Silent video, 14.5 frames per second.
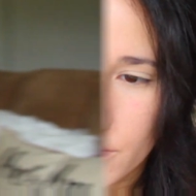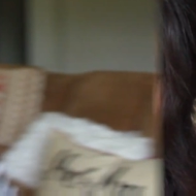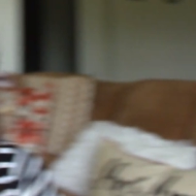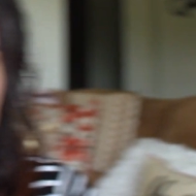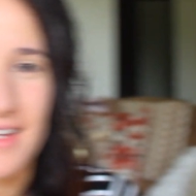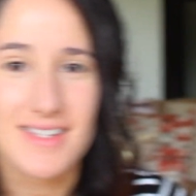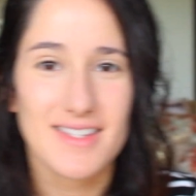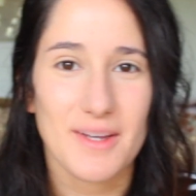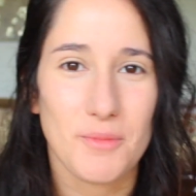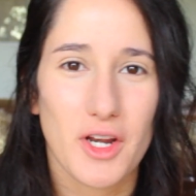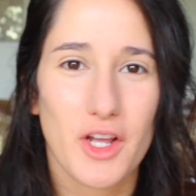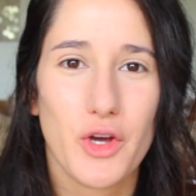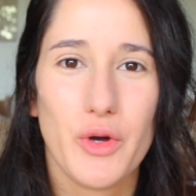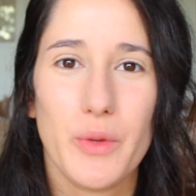Next, I'm
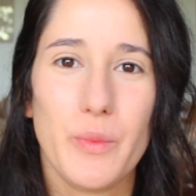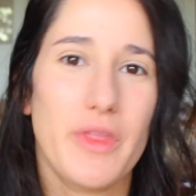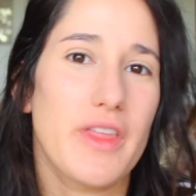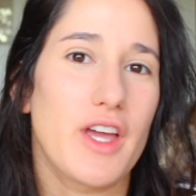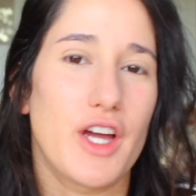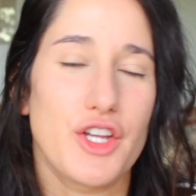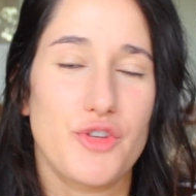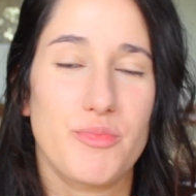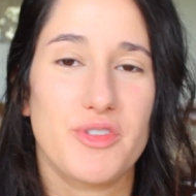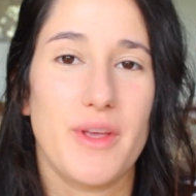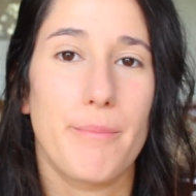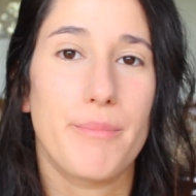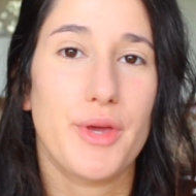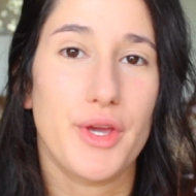going to go in with the one hundred
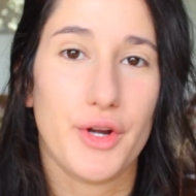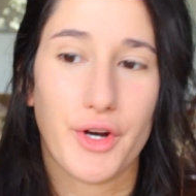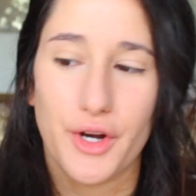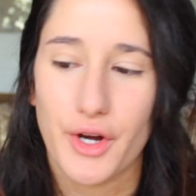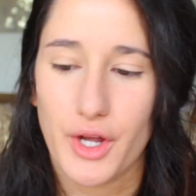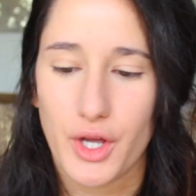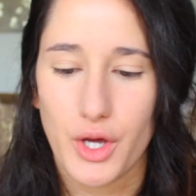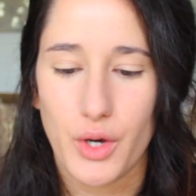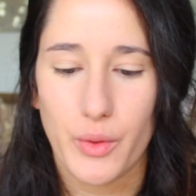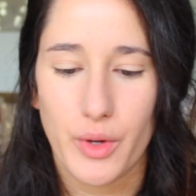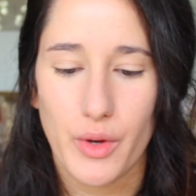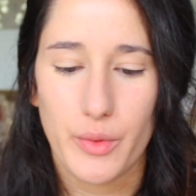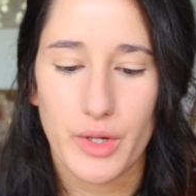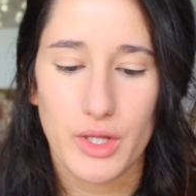percent Pure
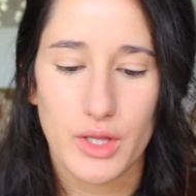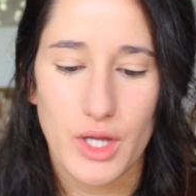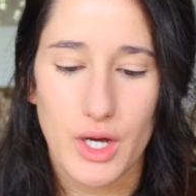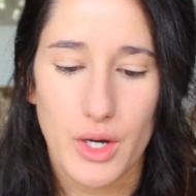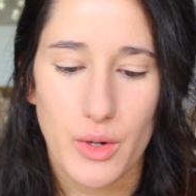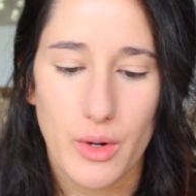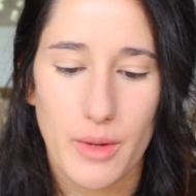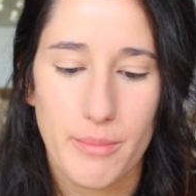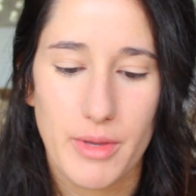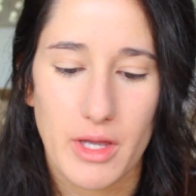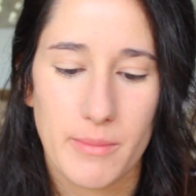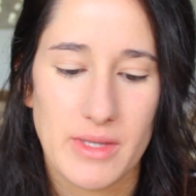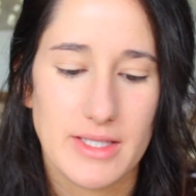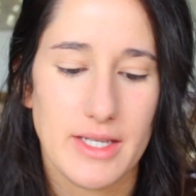Cocoa Glow
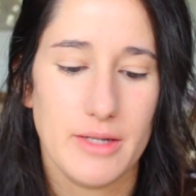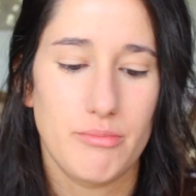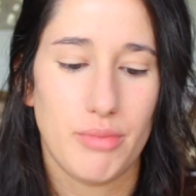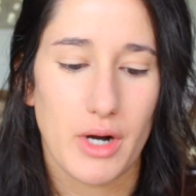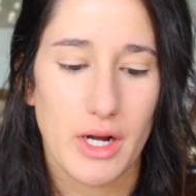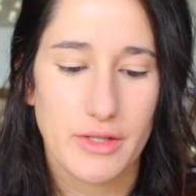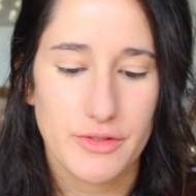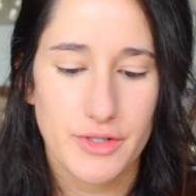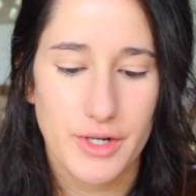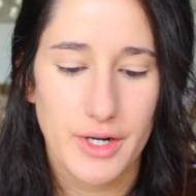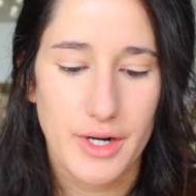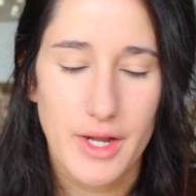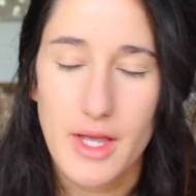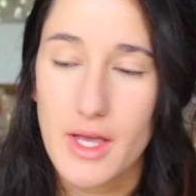Pigmented
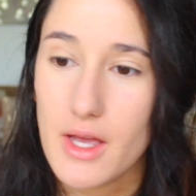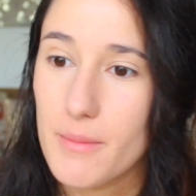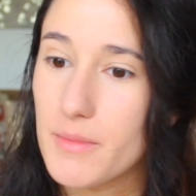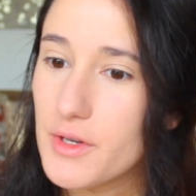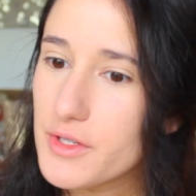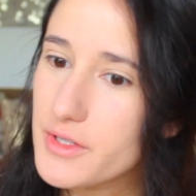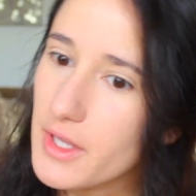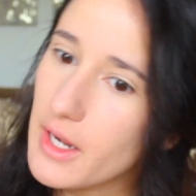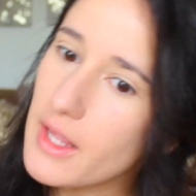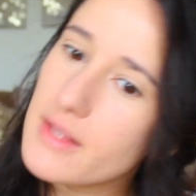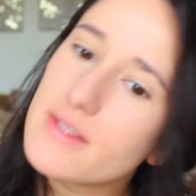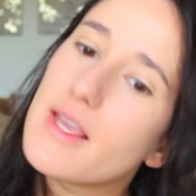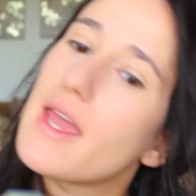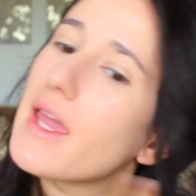Bronzer. I'm just going
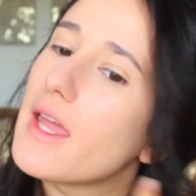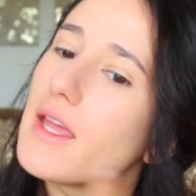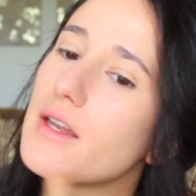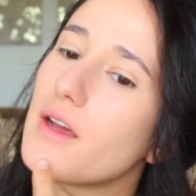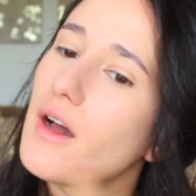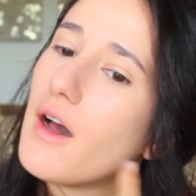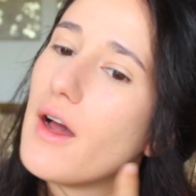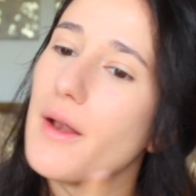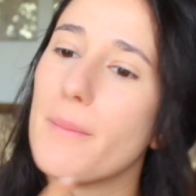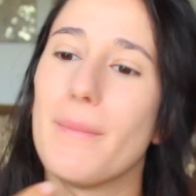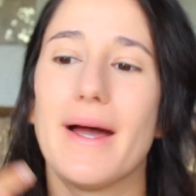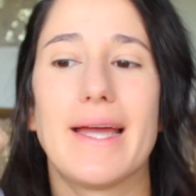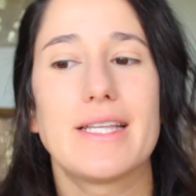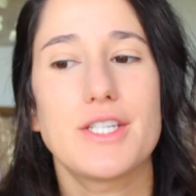to take it on
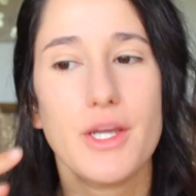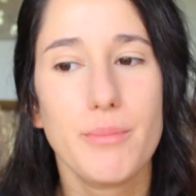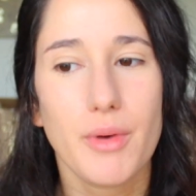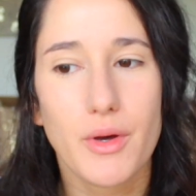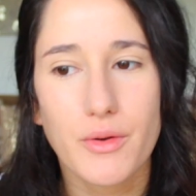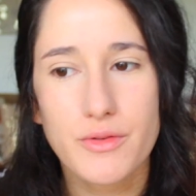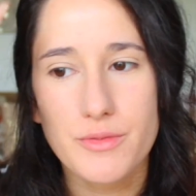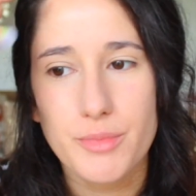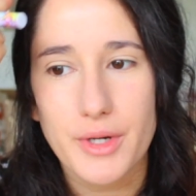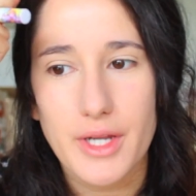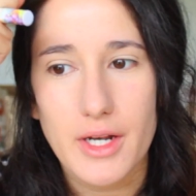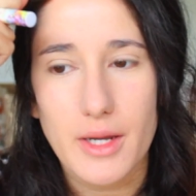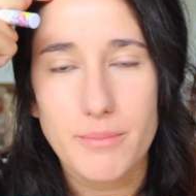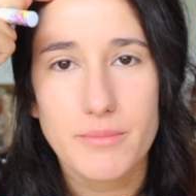my cheekbones,
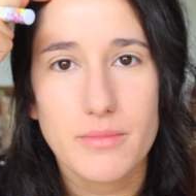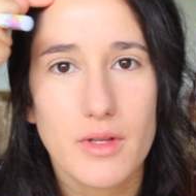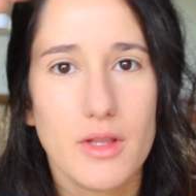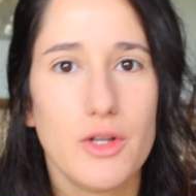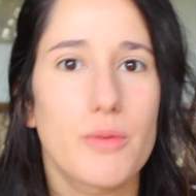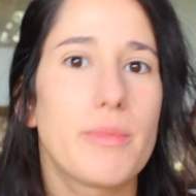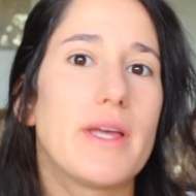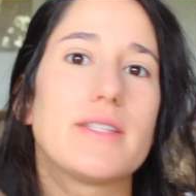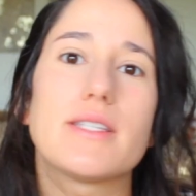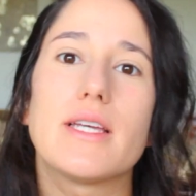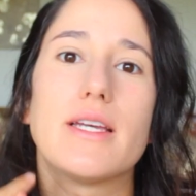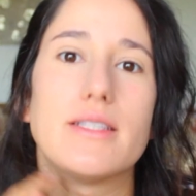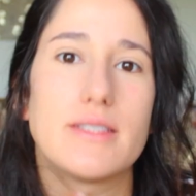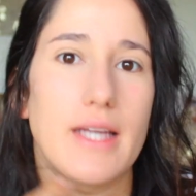bring it up a little bit,
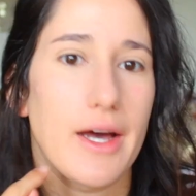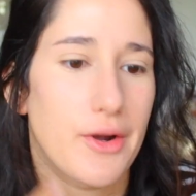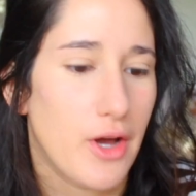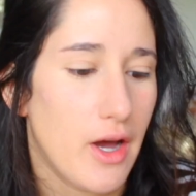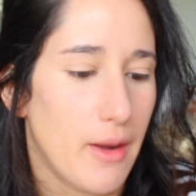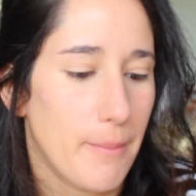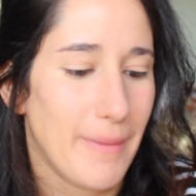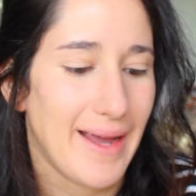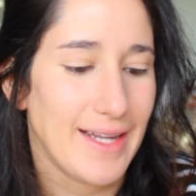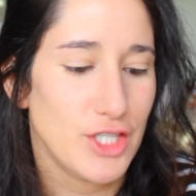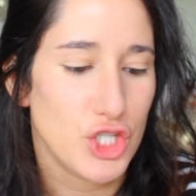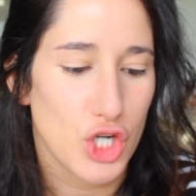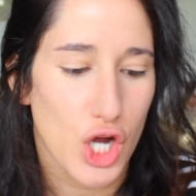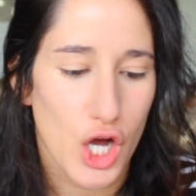and down on my
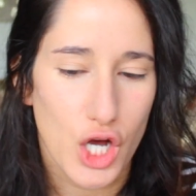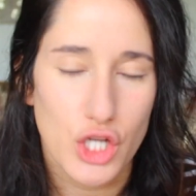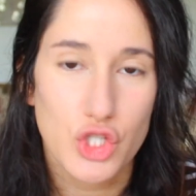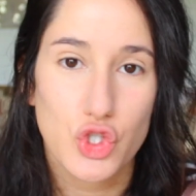jaw.